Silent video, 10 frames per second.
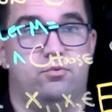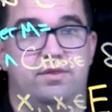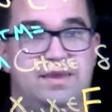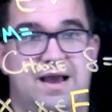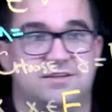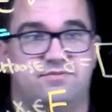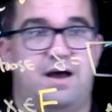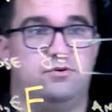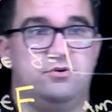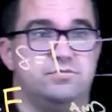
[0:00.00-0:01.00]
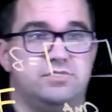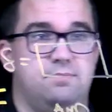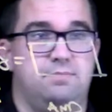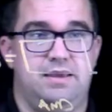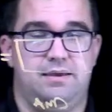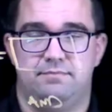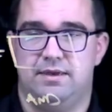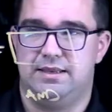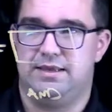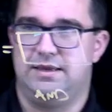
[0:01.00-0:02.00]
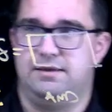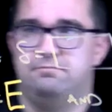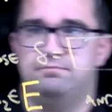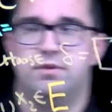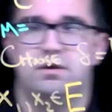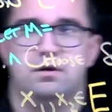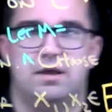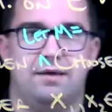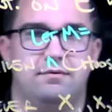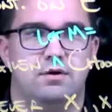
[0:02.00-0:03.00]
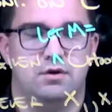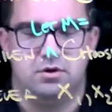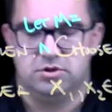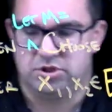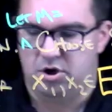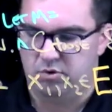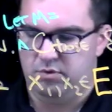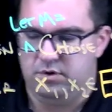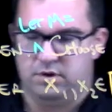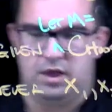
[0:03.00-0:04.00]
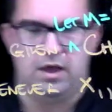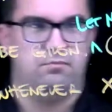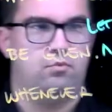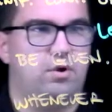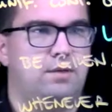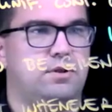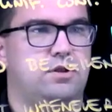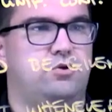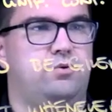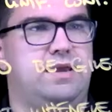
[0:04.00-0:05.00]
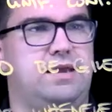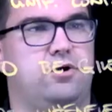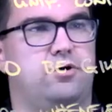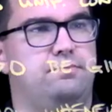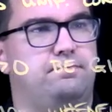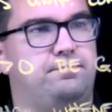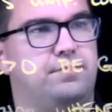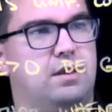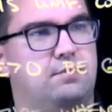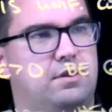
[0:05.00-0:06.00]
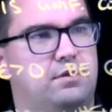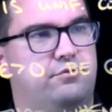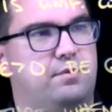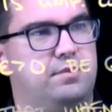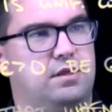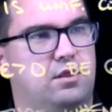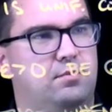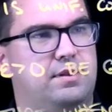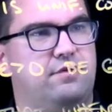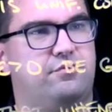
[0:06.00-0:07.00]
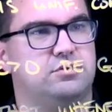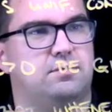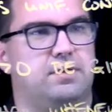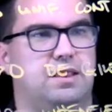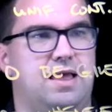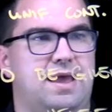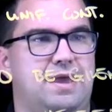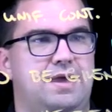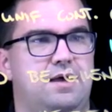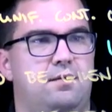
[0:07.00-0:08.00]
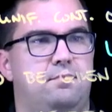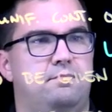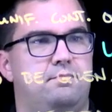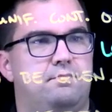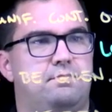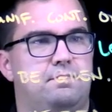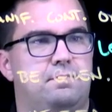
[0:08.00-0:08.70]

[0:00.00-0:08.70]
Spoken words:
on what the x values can be in E. Okay, so what I'm going to do here, I'm going to do something a little bit different. So I'm going to let m